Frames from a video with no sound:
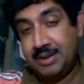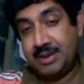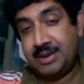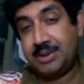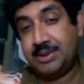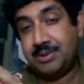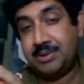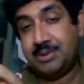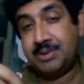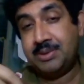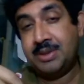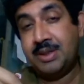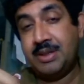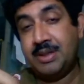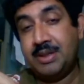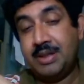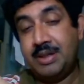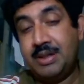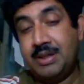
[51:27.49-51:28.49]
So
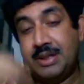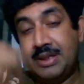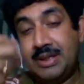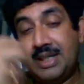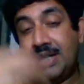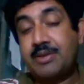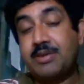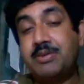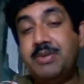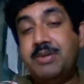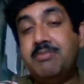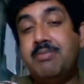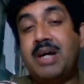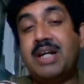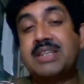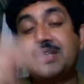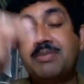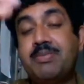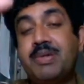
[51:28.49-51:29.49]
there could be
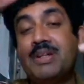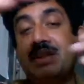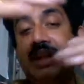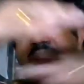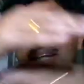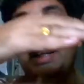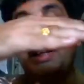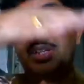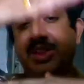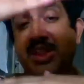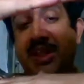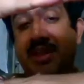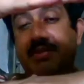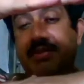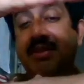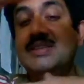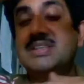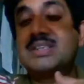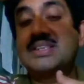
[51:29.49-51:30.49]
multiple energy
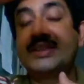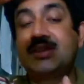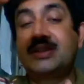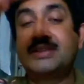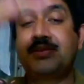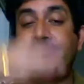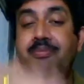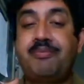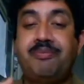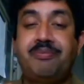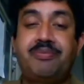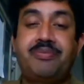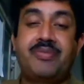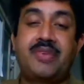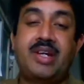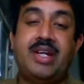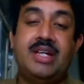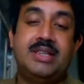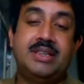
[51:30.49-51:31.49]
levels,
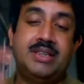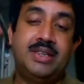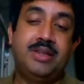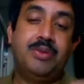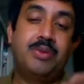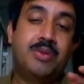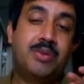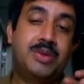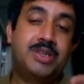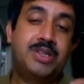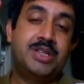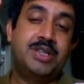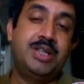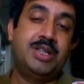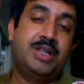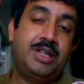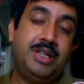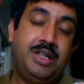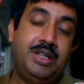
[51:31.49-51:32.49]
and you
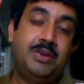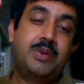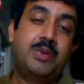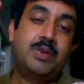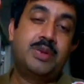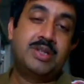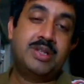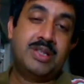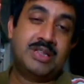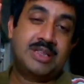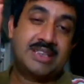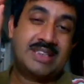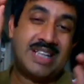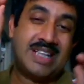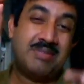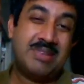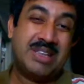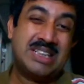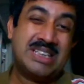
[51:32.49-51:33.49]
could
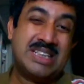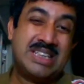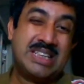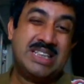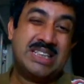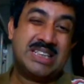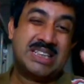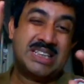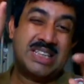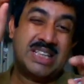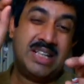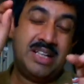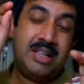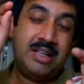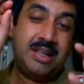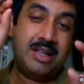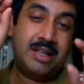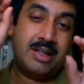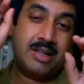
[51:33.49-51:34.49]
simultaneously